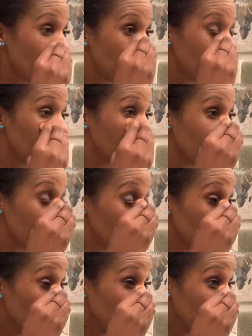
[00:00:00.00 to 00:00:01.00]
To
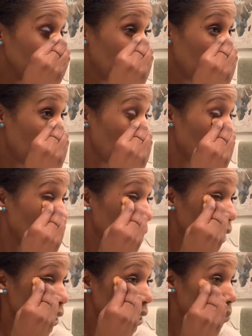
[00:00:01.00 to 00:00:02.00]
avoid or
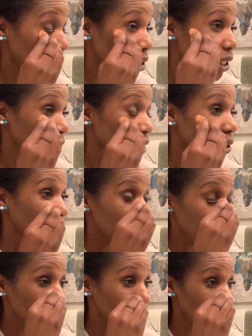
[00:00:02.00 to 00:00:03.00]
lighten up dark
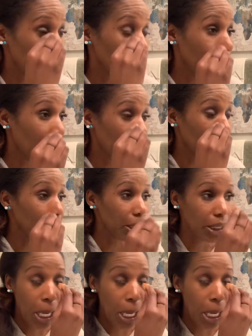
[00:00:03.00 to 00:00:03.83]
circles around my eyes.